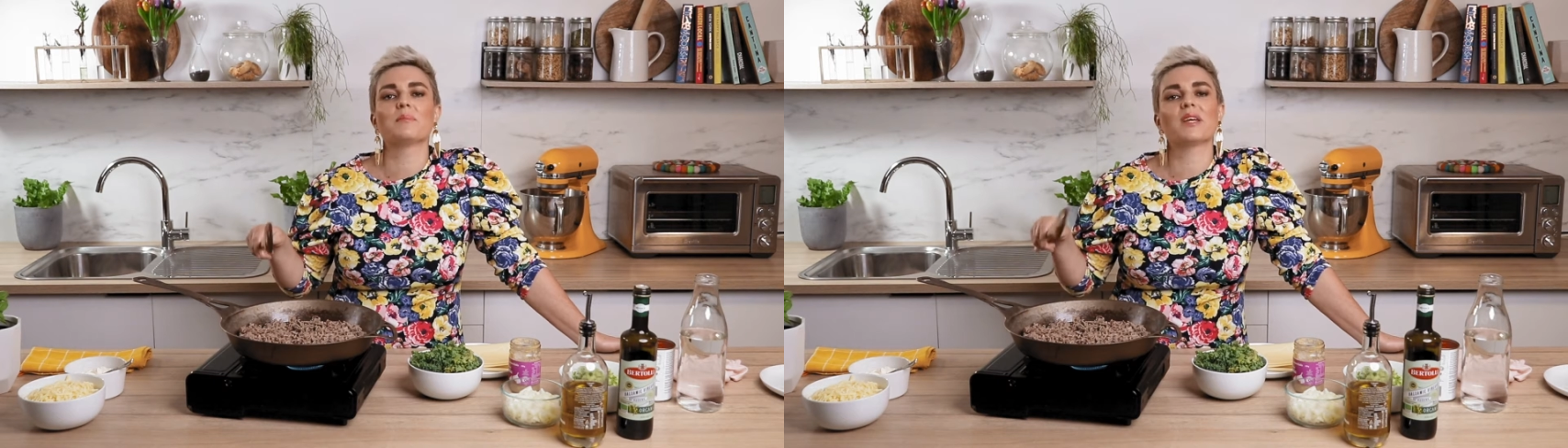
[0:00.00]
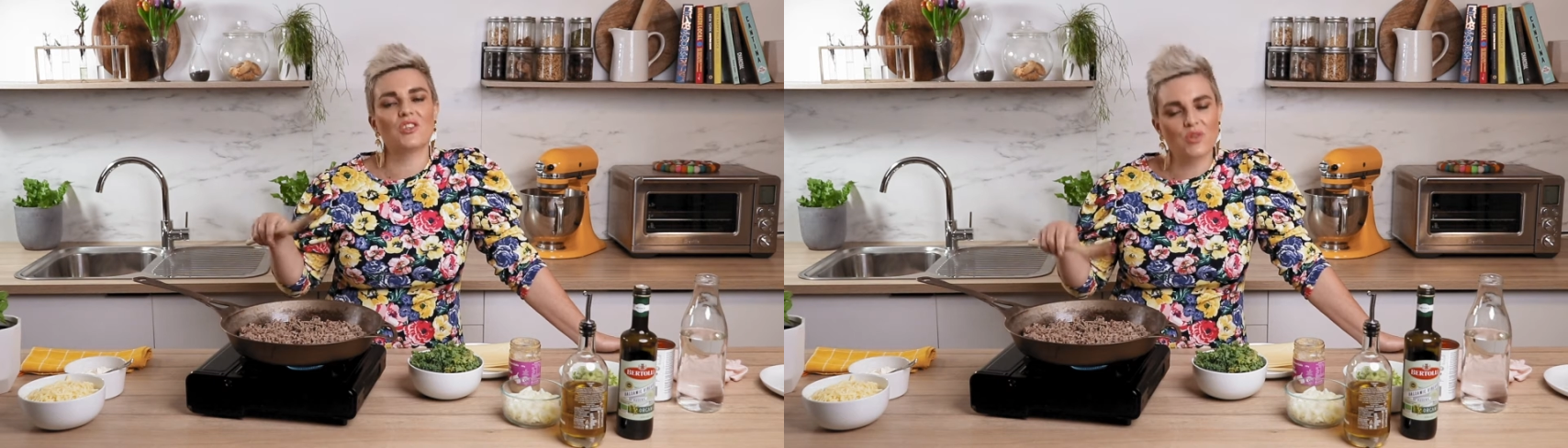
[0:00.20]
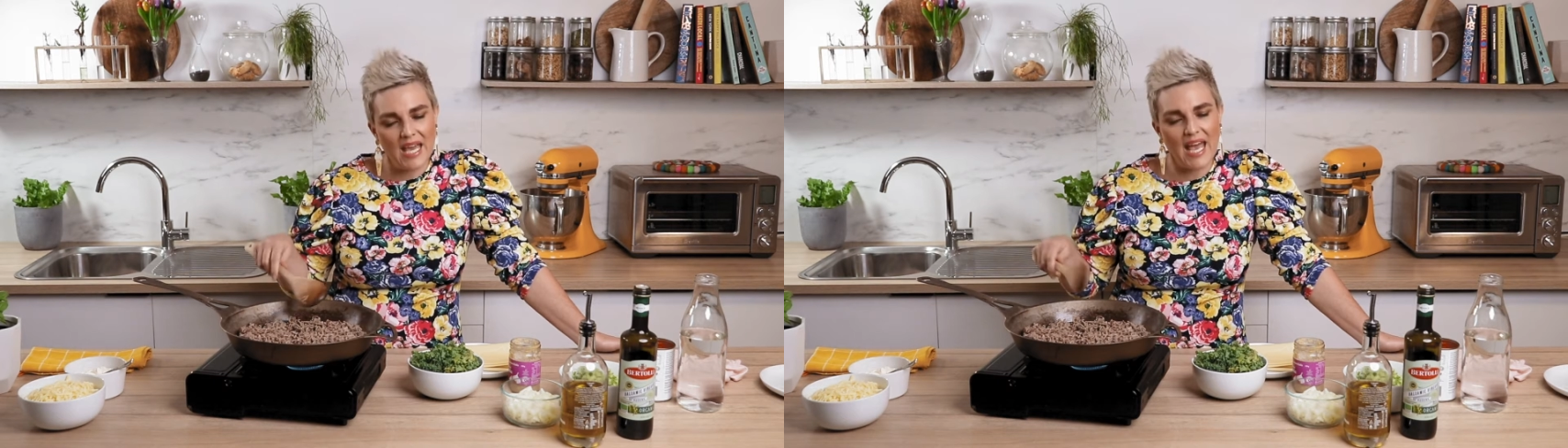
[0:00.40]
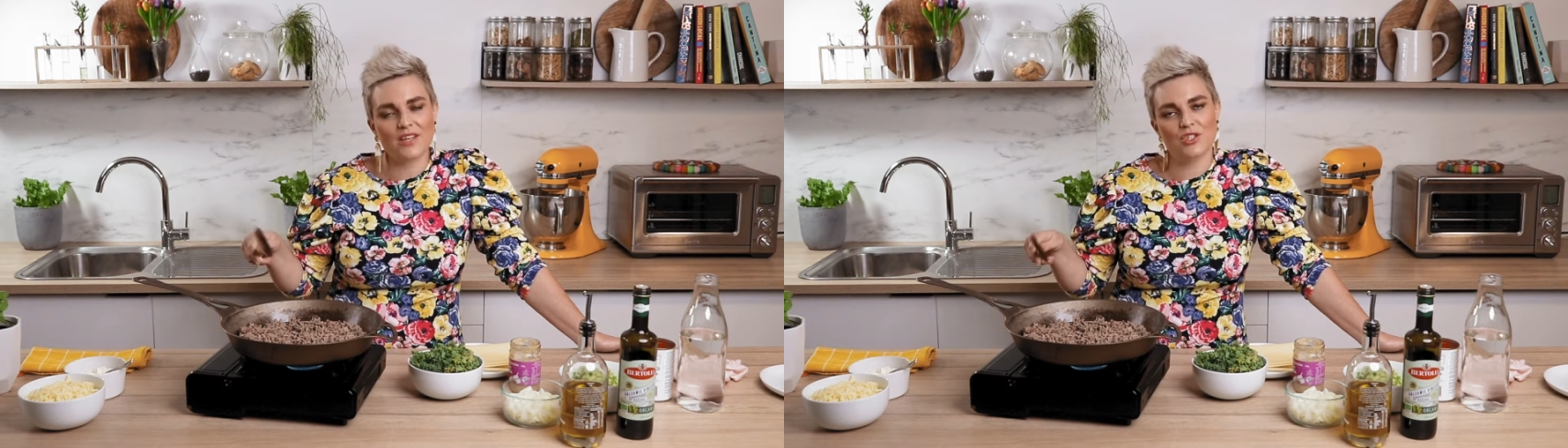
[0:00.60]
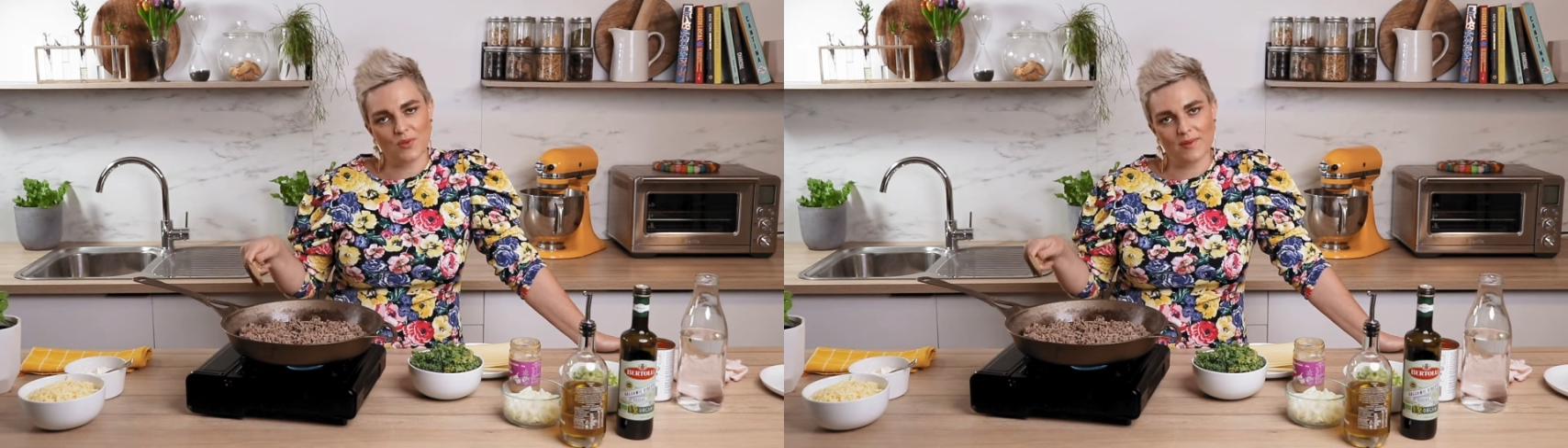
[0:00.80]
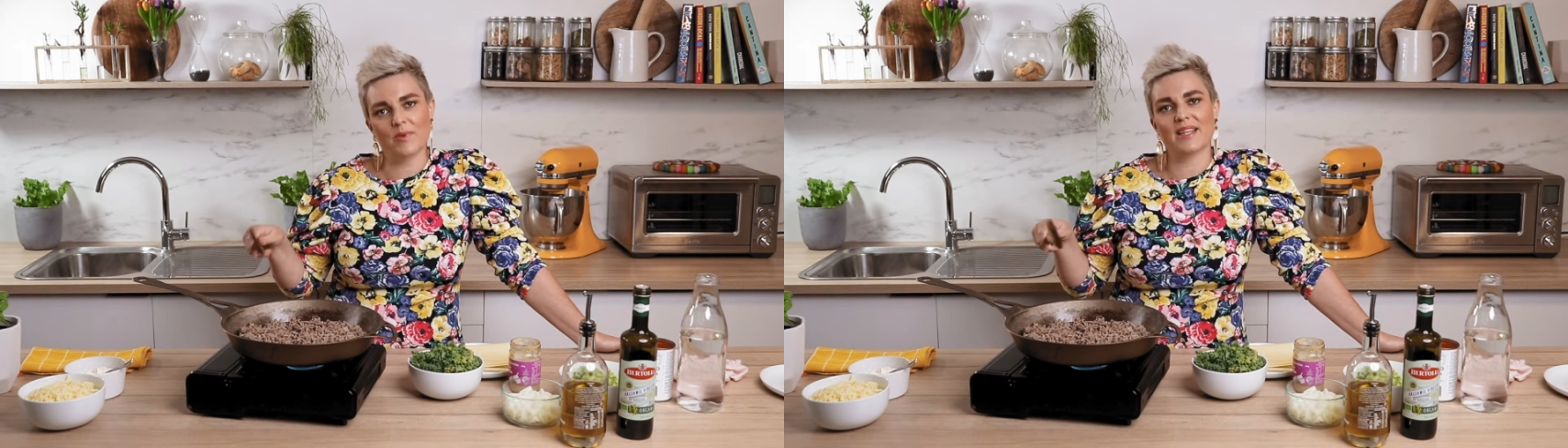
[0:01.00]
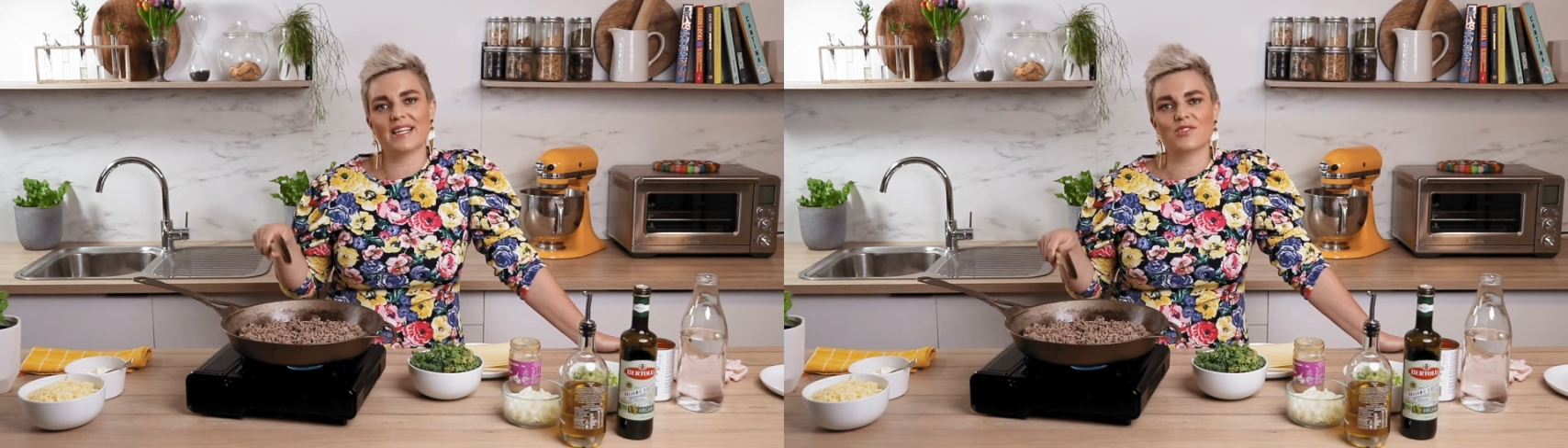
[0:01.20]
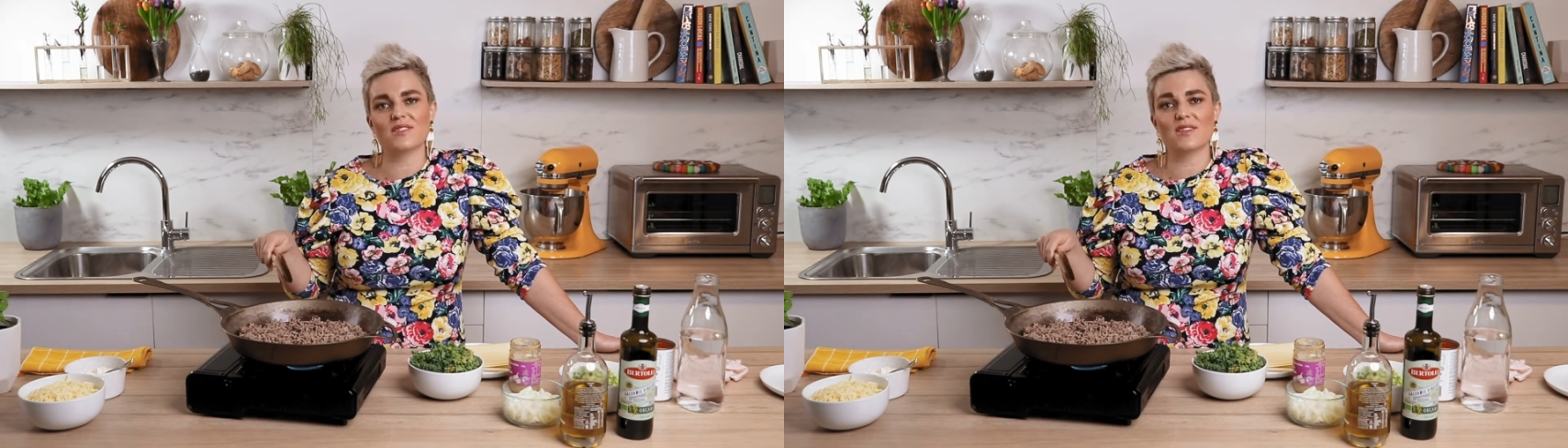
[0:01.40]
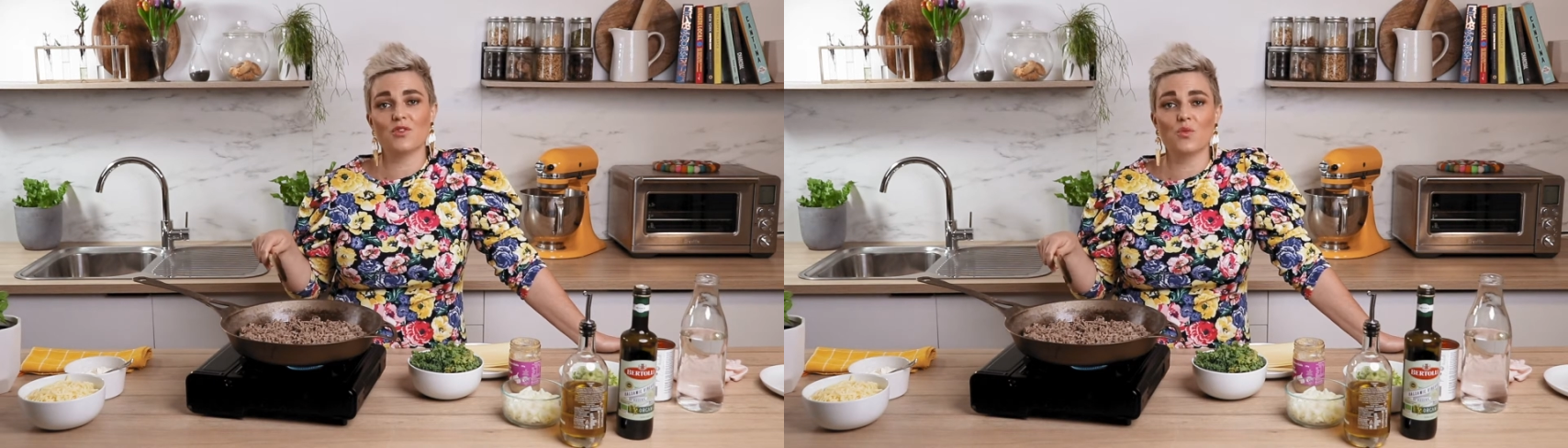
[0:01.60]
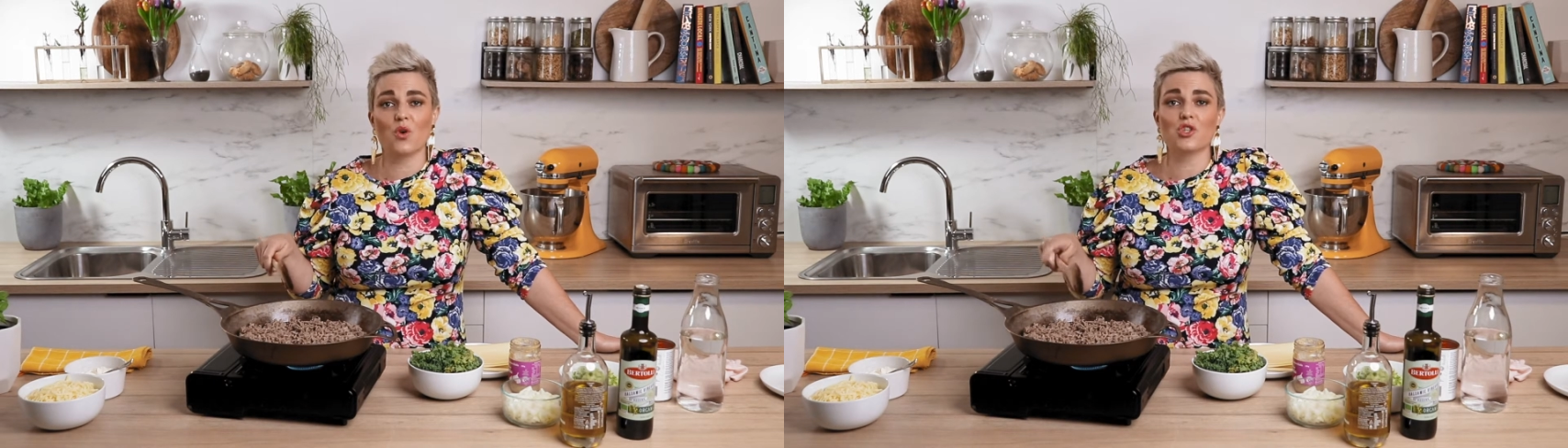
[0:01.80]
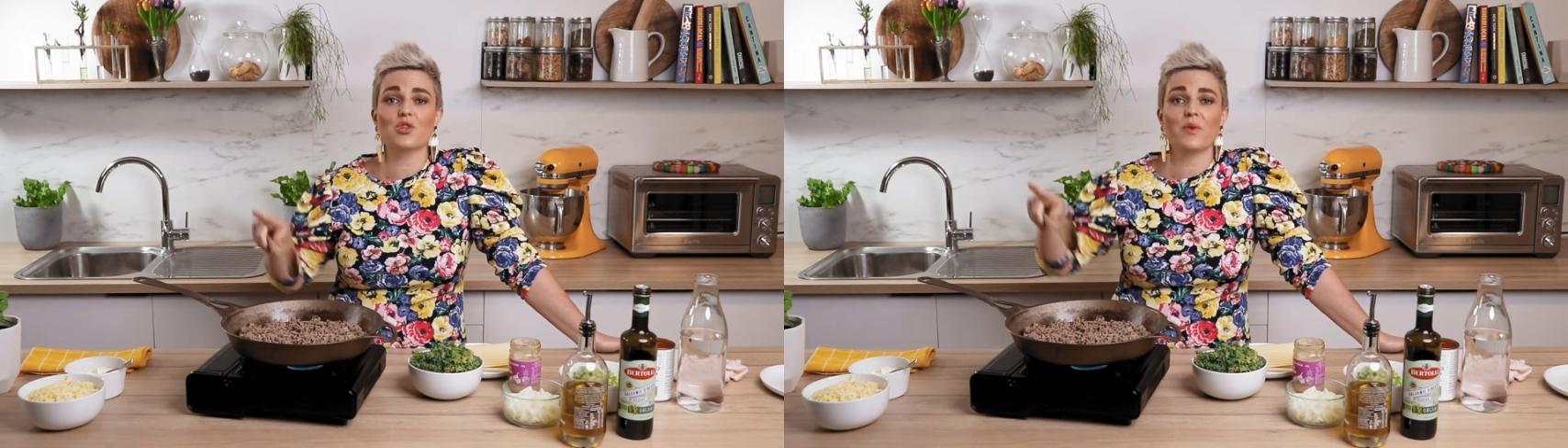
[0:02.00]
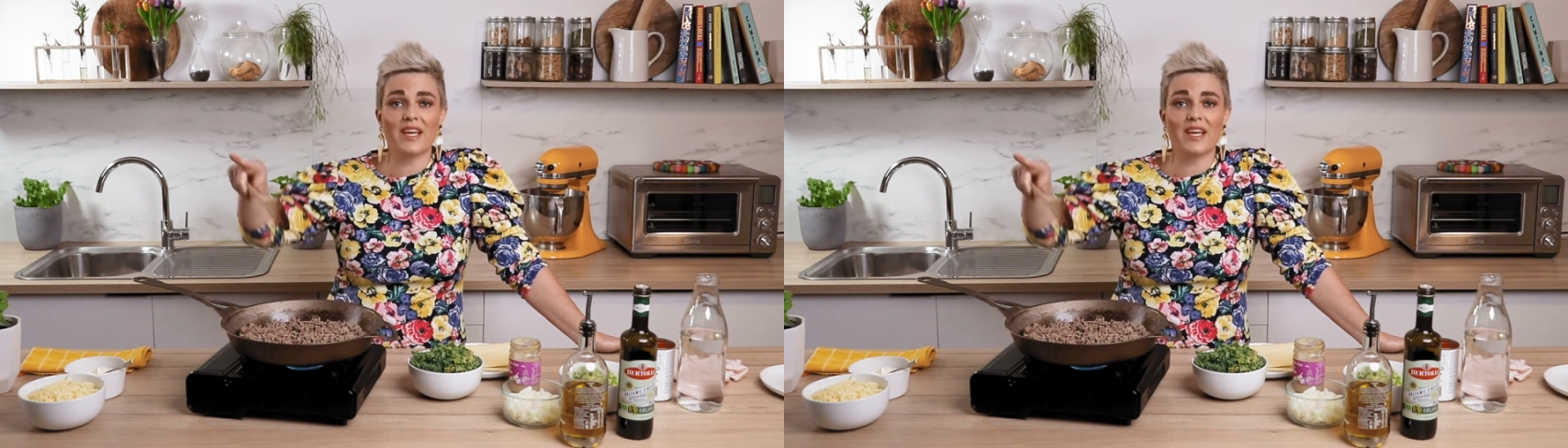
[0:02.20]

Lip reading: but you can do it with lentils if you want to.